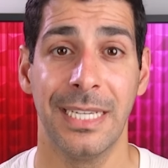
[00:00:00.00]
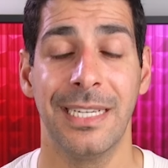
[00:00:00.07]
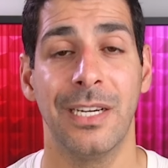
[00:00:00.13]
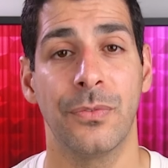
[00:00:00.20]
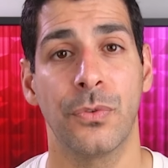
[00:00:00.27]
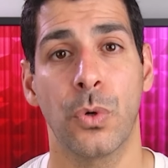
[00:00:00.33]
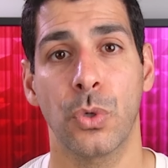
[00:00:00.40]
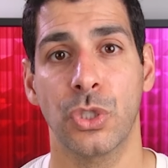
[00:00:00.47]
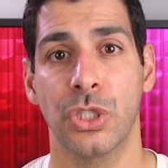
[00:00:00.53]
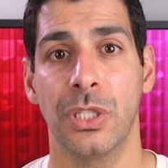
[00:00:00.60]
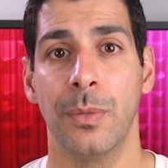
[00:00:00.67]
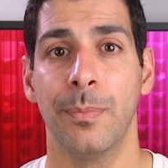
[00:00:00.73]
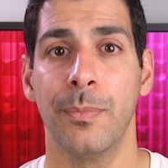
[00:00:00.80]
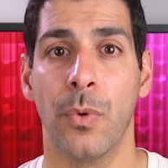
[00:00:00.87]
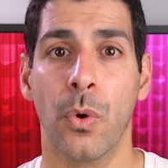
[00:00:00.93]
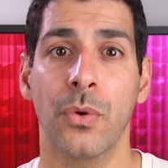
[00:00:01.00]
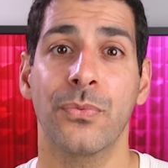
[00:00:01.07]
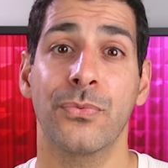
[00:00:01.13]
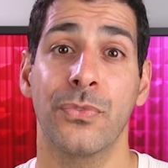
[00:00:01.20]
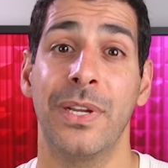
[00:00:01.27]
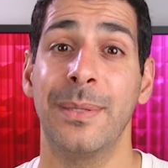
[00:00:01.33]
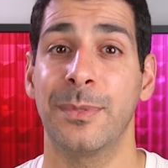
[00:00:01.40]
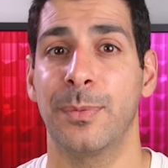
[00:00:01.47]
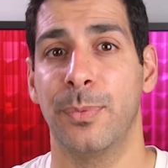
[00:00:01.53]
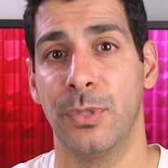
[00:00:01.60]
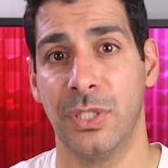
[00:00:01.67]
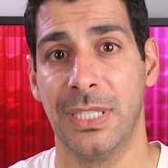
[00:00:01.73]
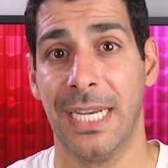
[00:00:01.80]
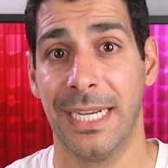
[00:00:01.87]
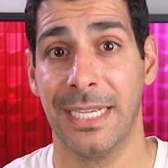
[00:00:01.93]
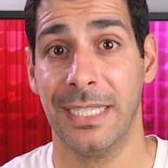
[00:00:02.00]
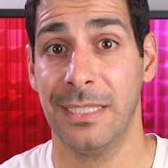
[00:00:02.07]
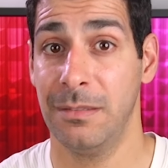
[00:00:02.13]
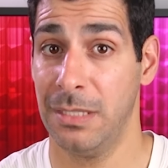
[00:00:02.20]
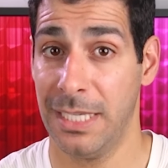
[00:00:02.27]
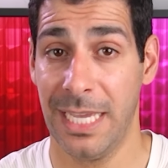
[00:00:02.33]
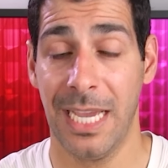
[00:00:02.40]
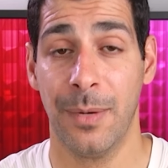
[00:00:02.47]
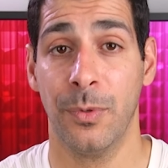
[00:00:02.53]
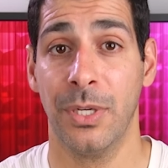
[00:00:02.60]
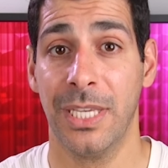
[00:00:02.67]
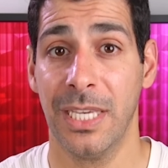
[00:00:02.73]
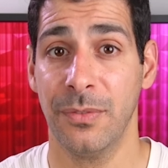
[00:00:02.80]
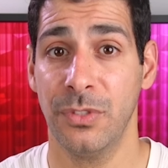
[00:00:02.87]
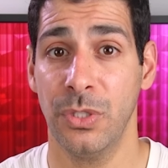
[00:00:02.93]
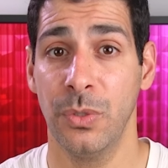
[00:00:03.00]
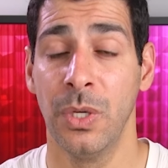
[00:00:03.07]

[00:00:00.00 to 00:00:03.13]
Now, of course, the more frames per second the camera gives